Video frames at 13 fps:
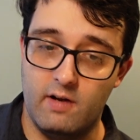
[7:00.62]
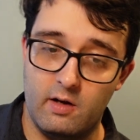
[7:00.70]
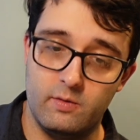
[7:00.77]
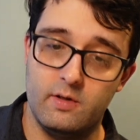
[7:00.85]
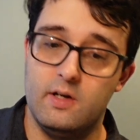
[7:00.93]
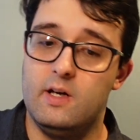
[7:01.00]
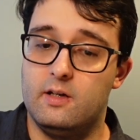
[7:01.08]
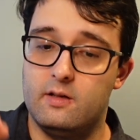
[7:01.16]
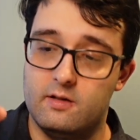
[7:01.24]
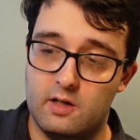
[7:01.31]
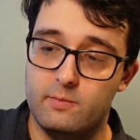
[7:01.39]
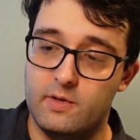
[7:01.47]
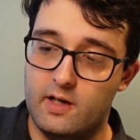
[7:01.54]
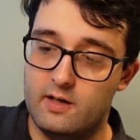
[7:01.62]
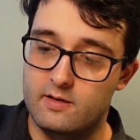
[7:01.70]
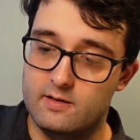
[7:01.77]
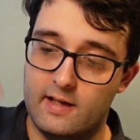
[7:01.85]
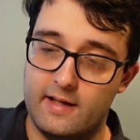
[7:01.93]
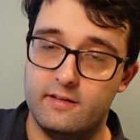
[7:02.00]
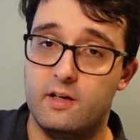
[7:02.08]
round, the
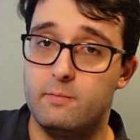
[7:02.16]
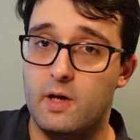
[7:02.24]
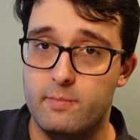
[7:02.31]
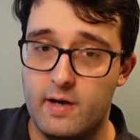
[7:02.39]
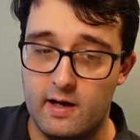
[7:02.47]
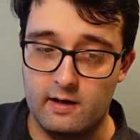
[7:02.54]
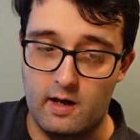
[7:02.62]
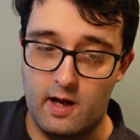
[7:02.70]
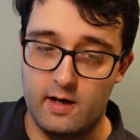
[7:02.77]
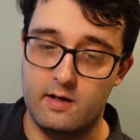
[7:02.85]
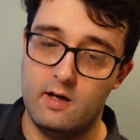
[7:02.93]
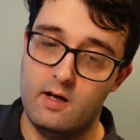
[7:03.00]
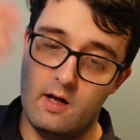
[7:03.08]
Terminators landed in my back line,